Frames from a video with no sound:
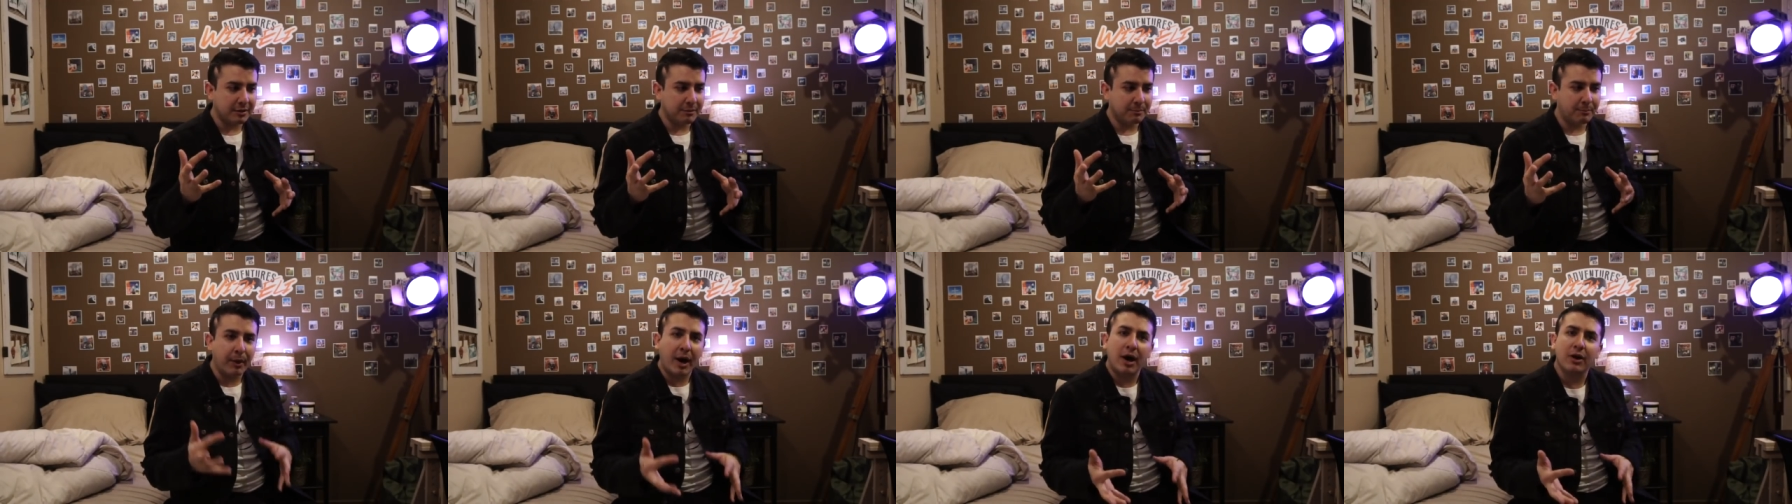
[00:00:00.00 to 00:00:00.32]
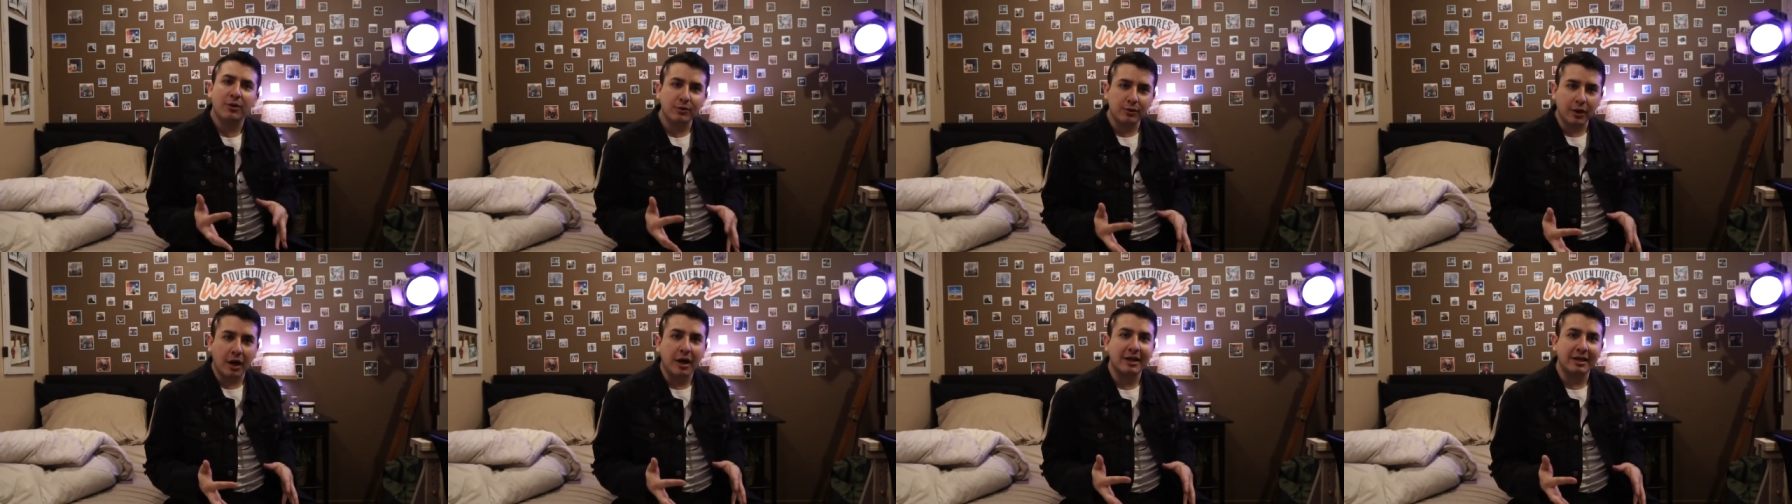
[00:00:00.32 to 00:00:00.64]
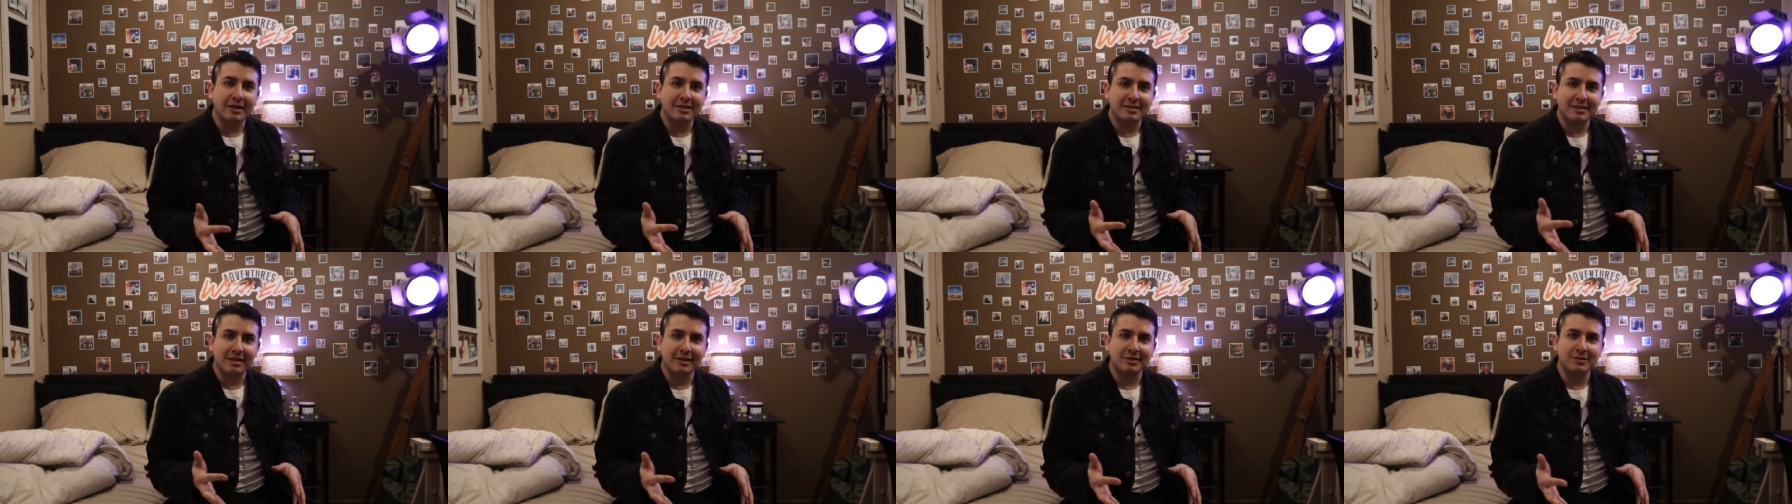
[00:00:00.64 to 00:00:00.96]
Bottle
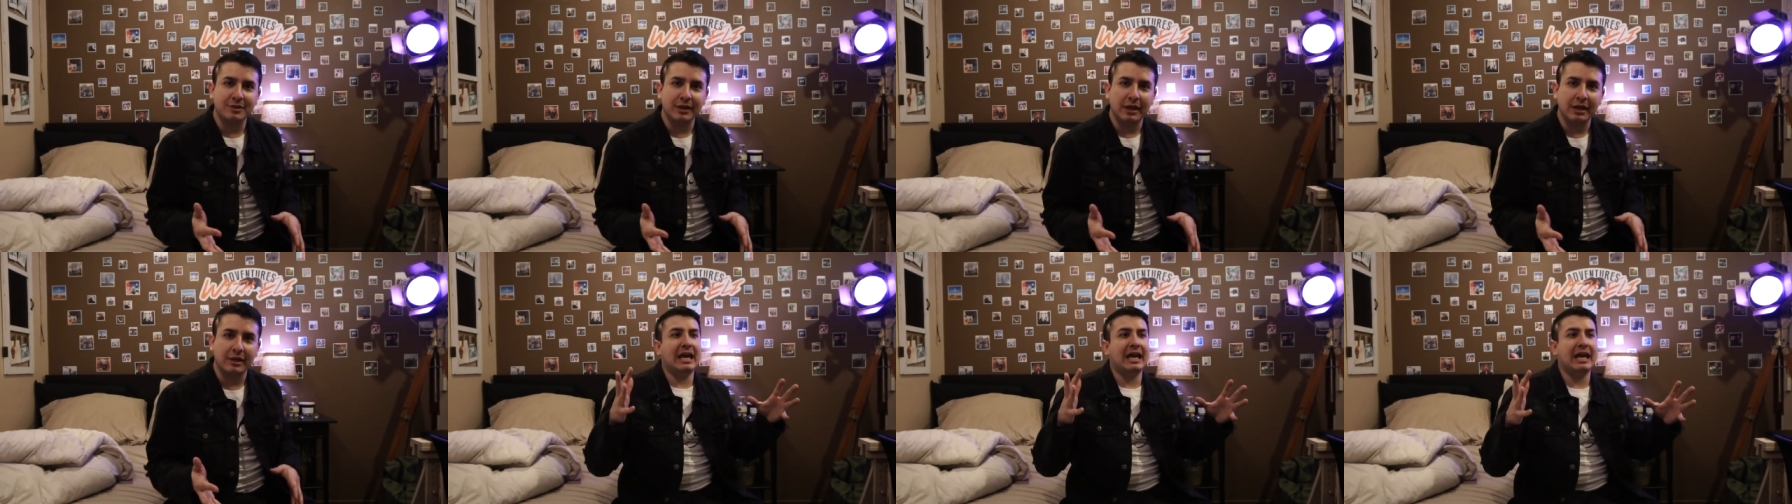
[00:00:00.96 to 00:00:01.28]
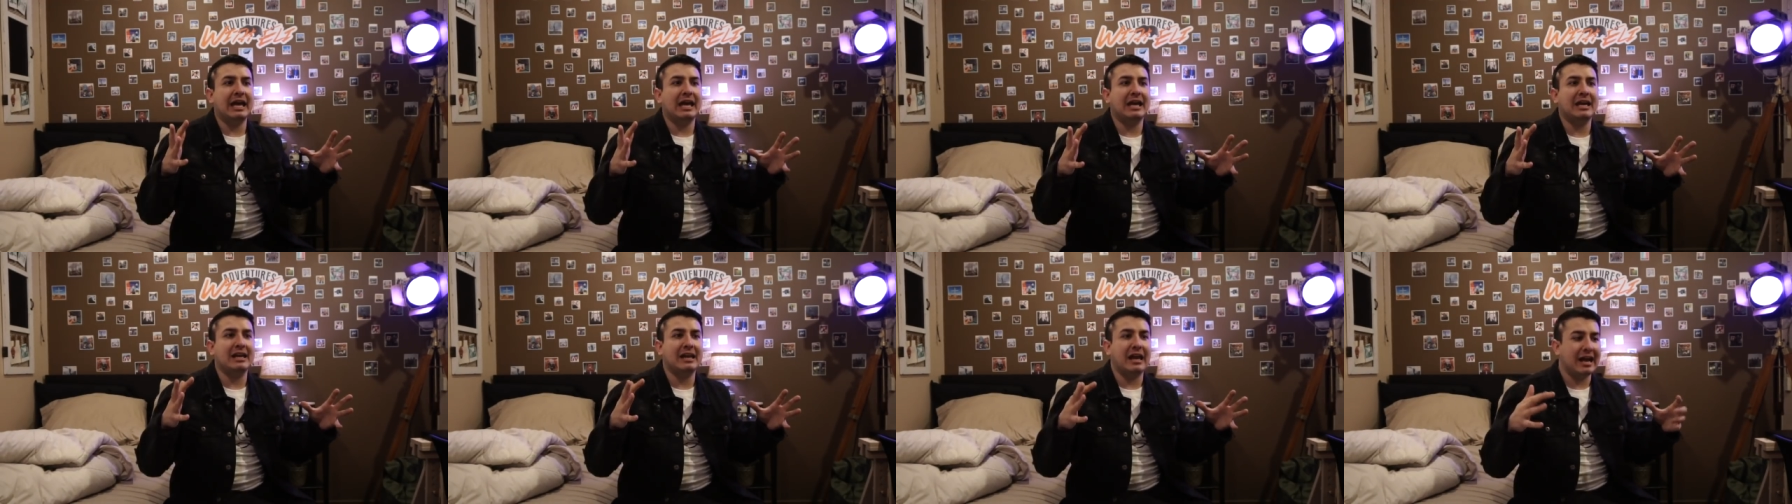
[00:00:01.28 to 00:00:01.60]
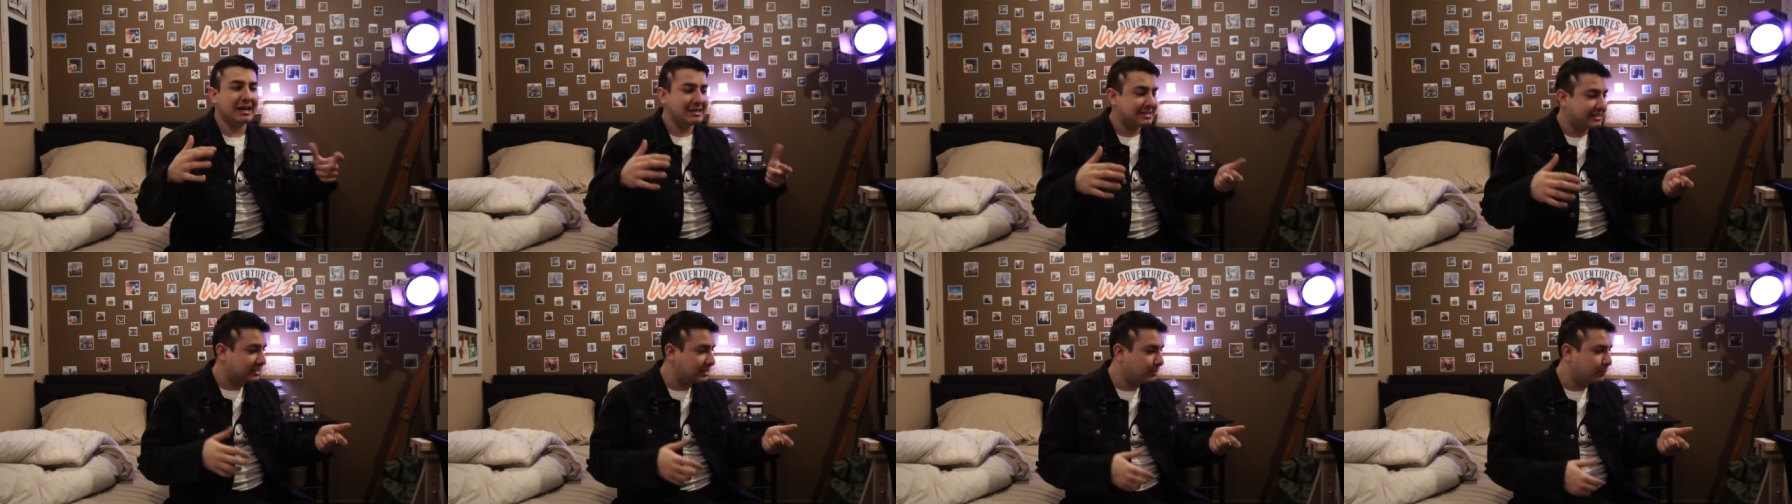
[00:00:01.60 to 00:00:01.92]
rocket sounds right. And
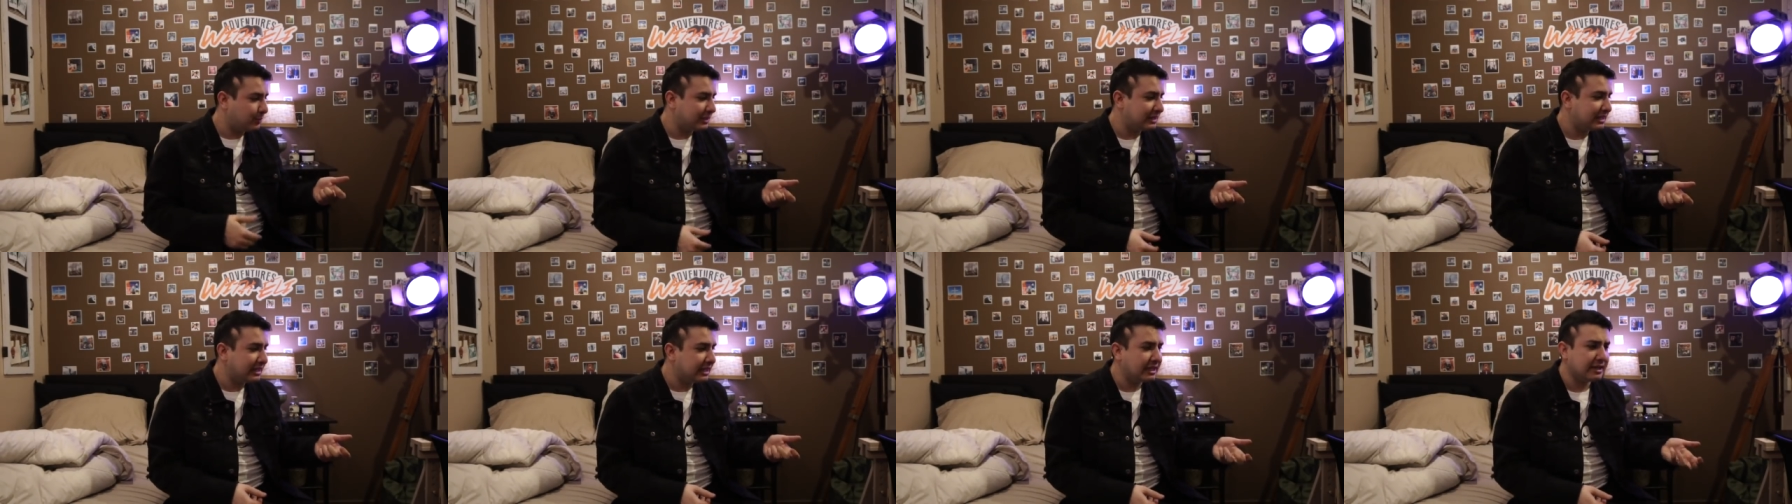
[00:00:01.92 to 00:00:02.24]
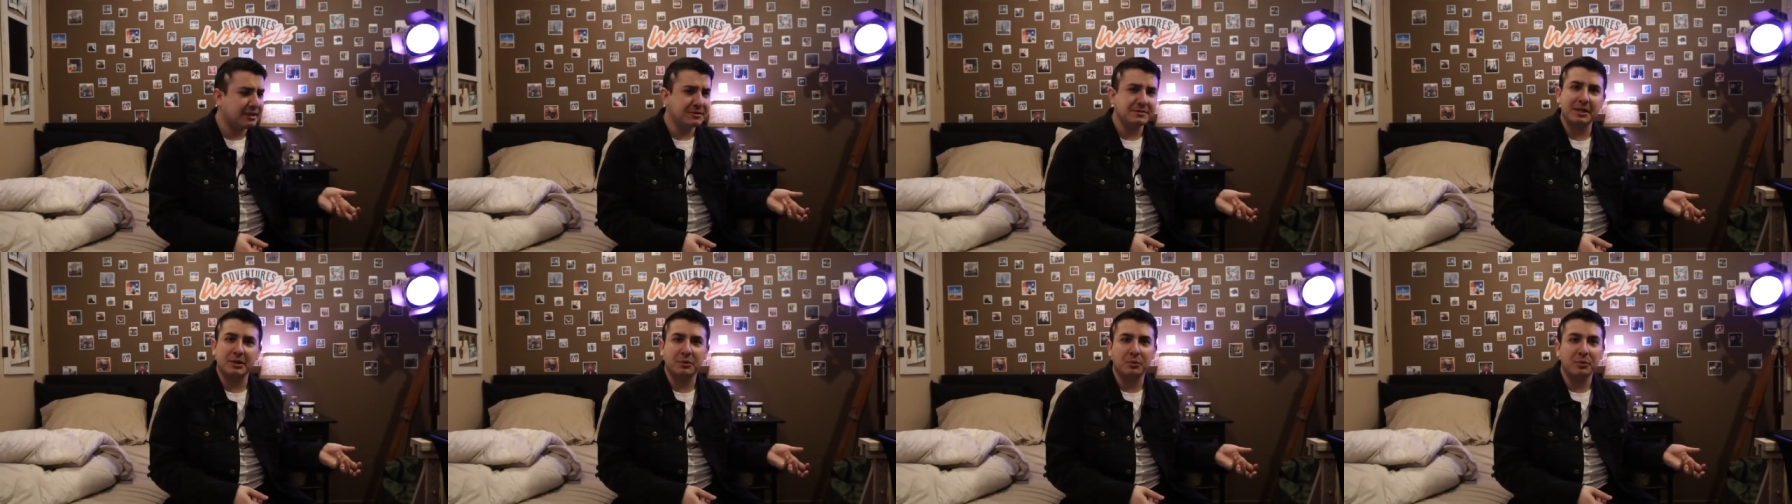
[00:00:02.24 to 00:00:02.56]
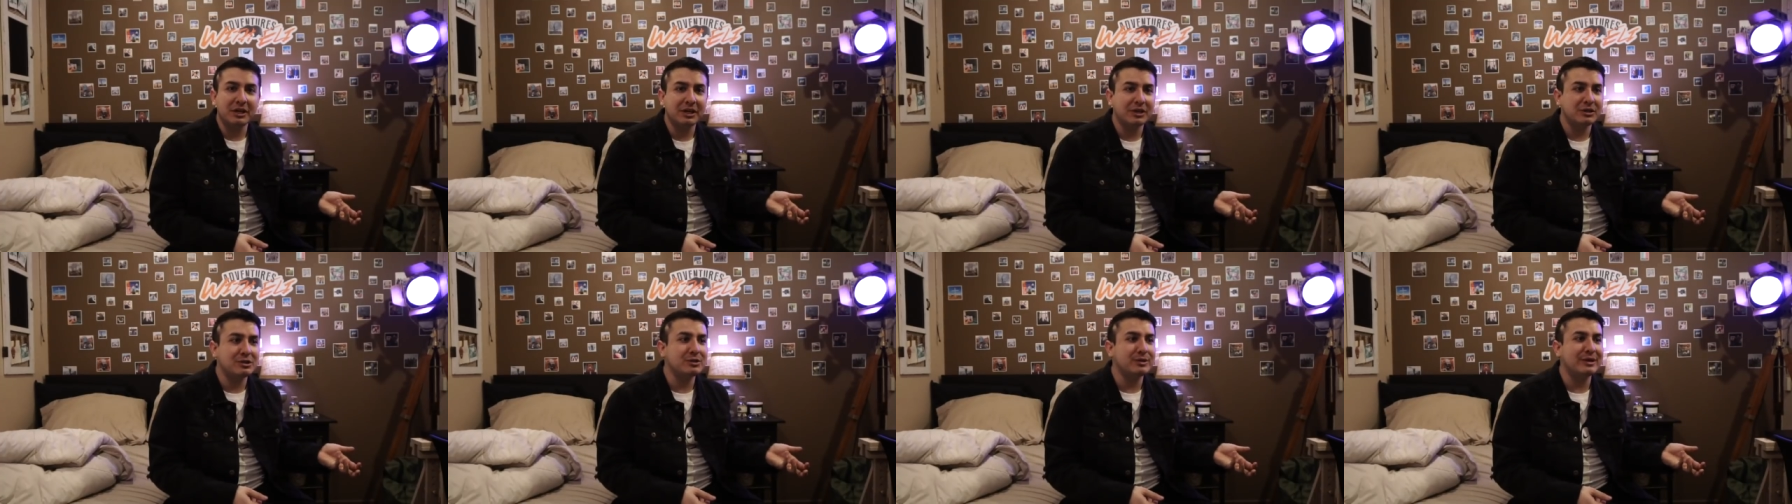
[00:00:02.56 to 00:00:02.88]
I see one lit and I was like, what
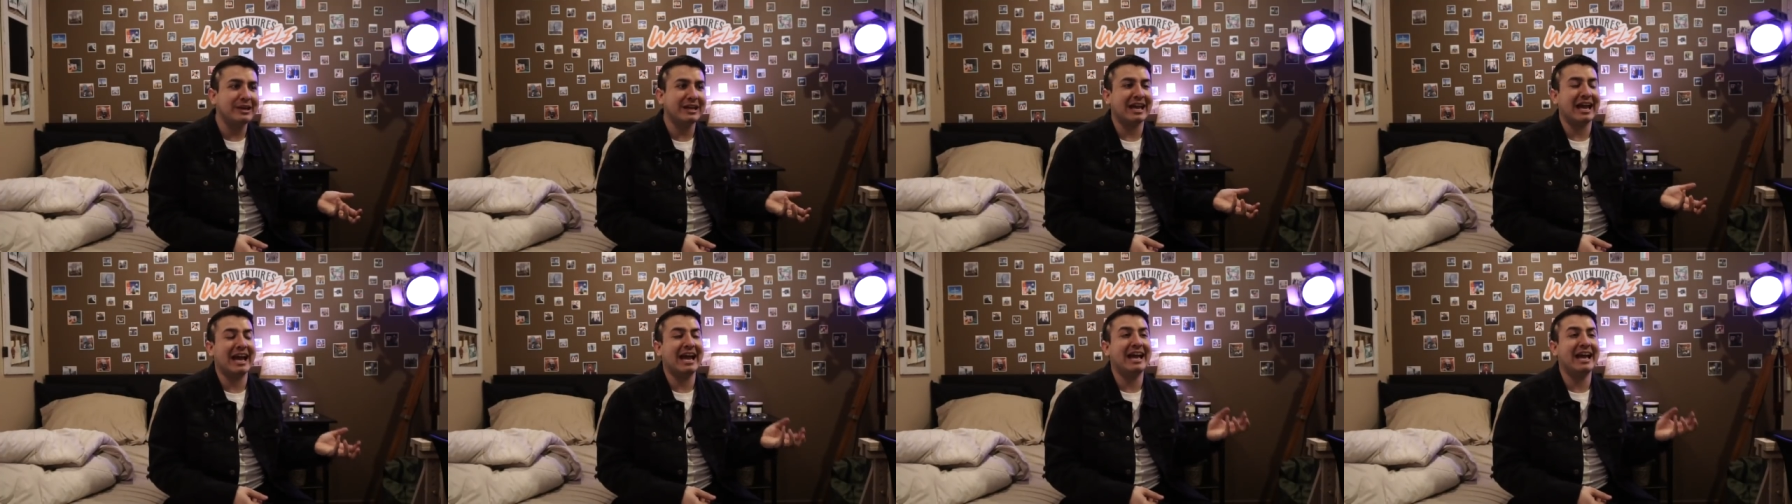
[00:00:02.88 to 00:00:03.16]
are you doing?